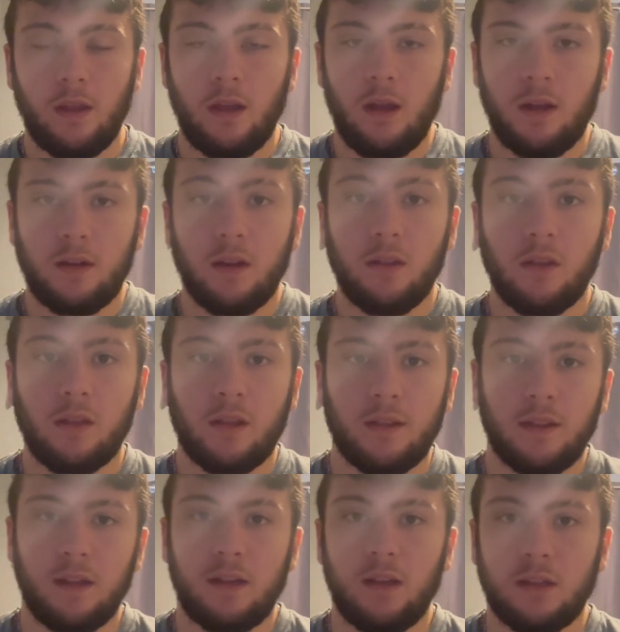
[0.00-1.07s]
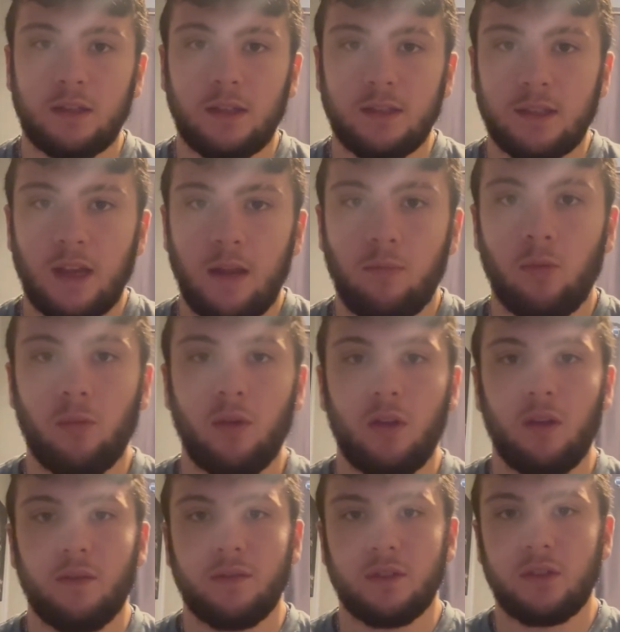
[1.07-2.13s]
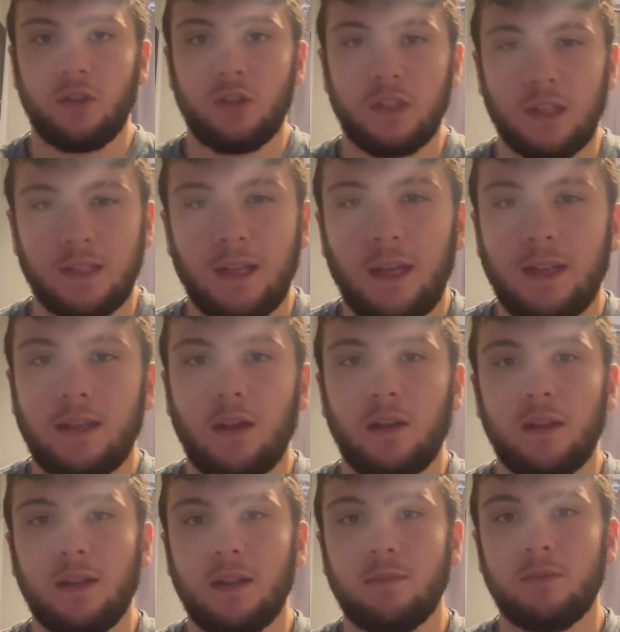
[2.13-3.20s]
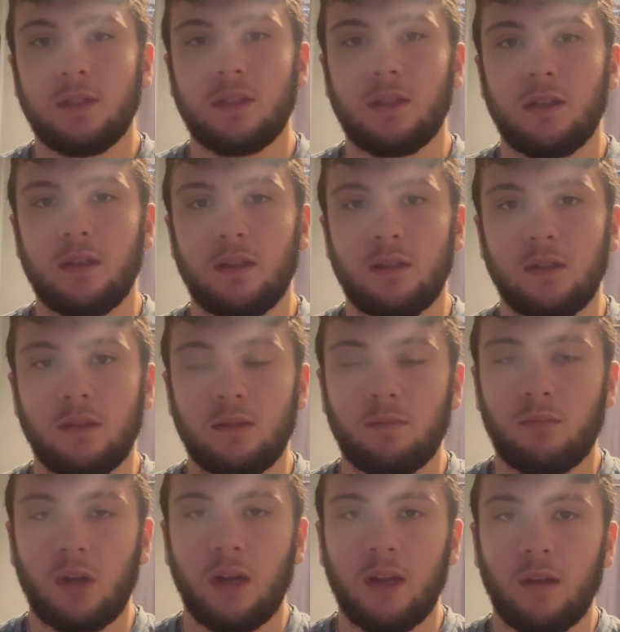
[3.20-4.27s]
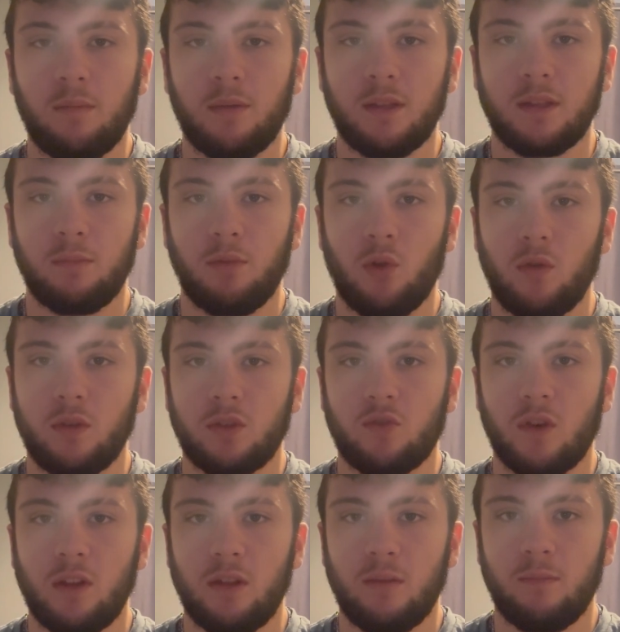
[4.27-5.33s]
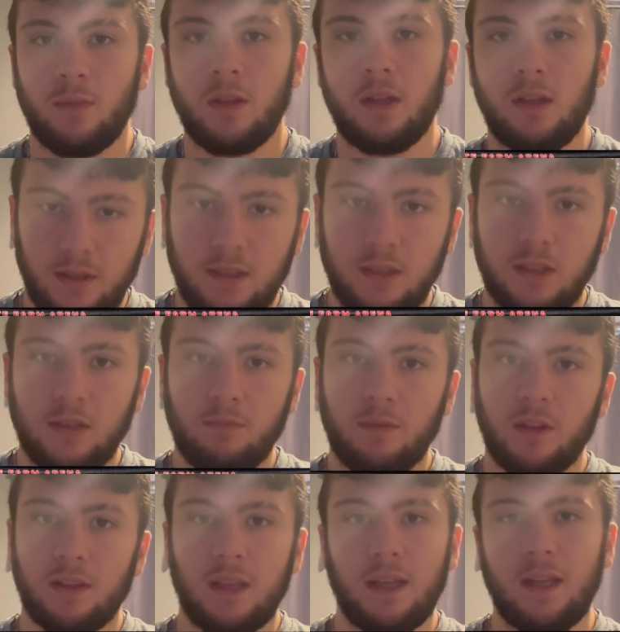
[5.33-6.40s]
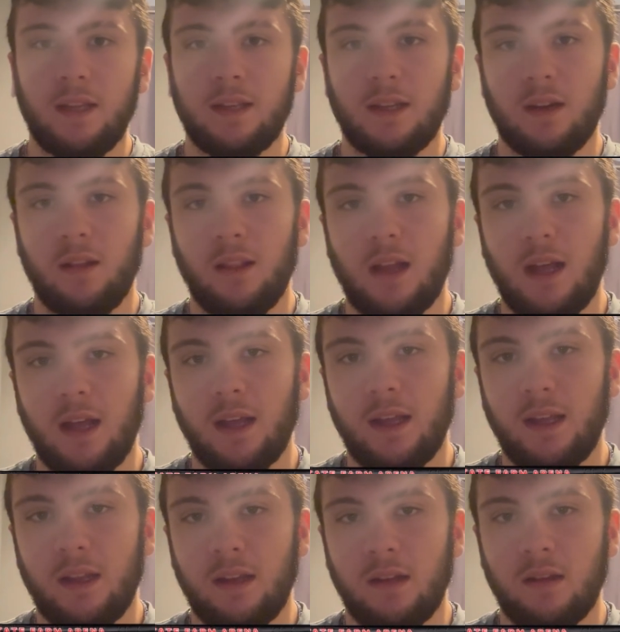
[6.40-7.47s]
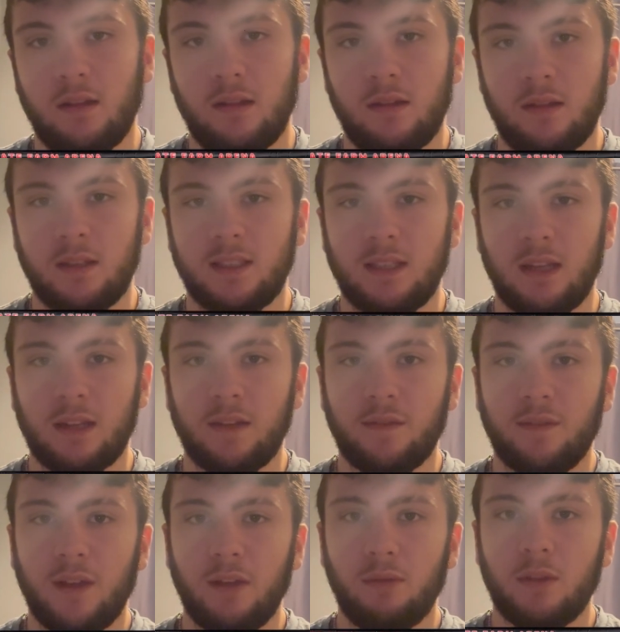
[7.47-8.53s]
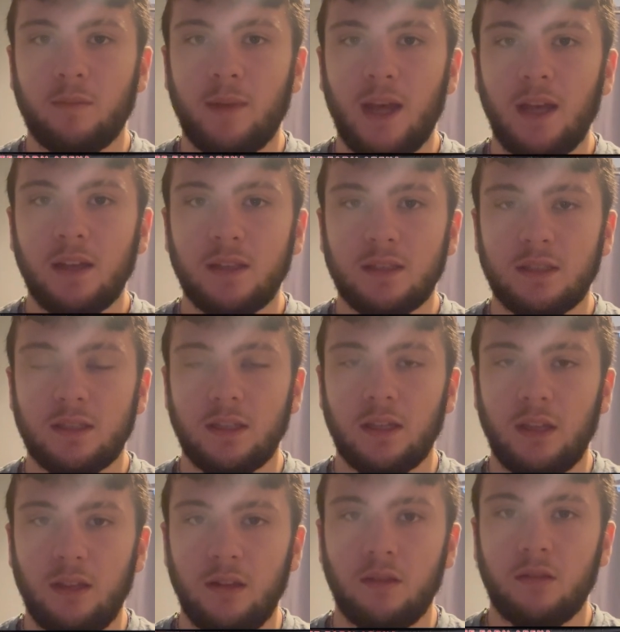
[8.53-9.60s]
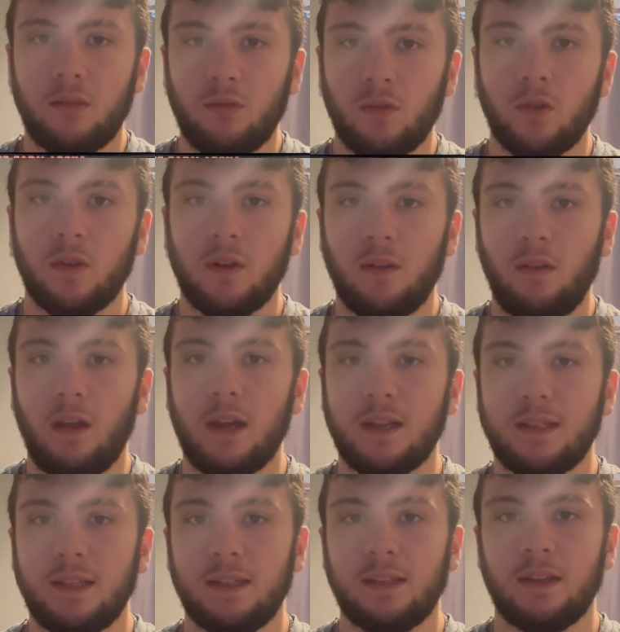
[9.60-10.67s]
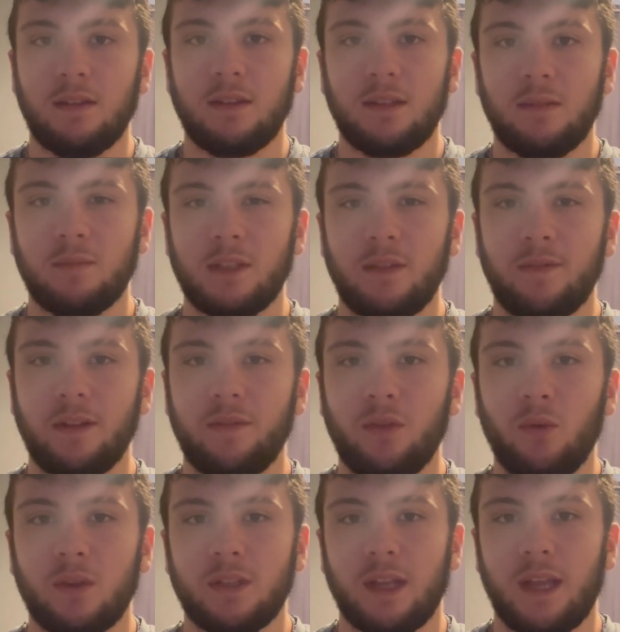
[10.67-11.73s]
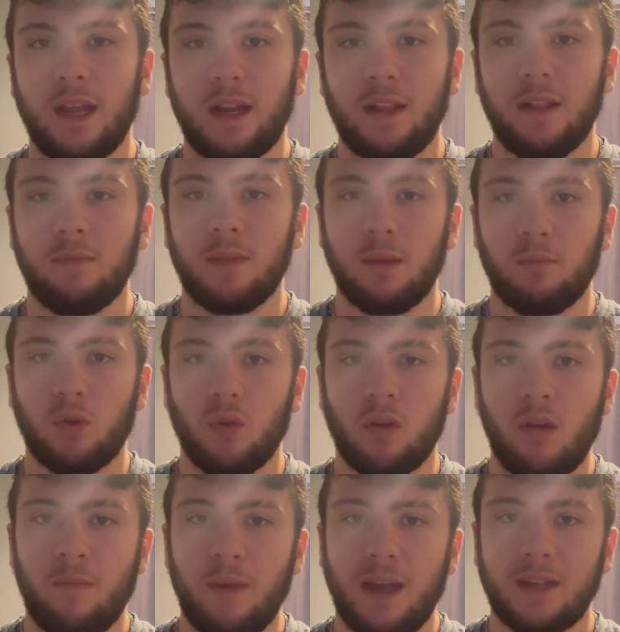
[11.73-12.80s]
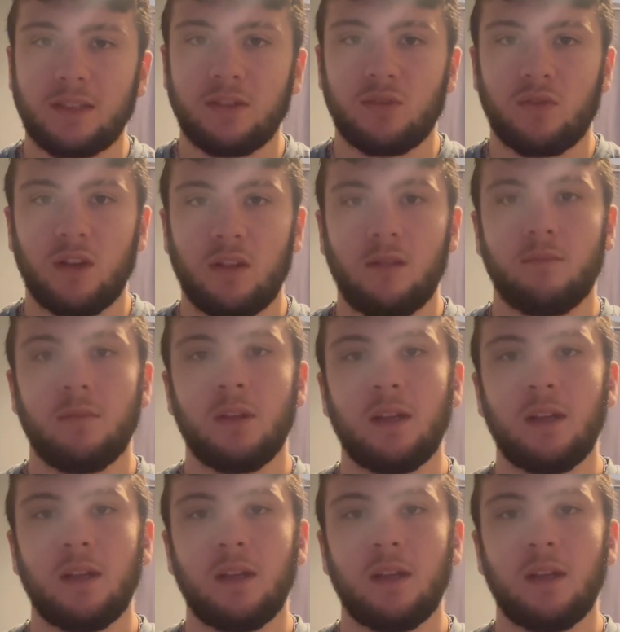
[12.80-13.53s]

Another thing that Dustin's capable of is using takedown attempts to break up his opponent's rhythm. This is something that he did a lot in the second fight with Max. He threw in a lot of takedown attempts. Even if he wasn't getting them, they broke up Max's rhythm.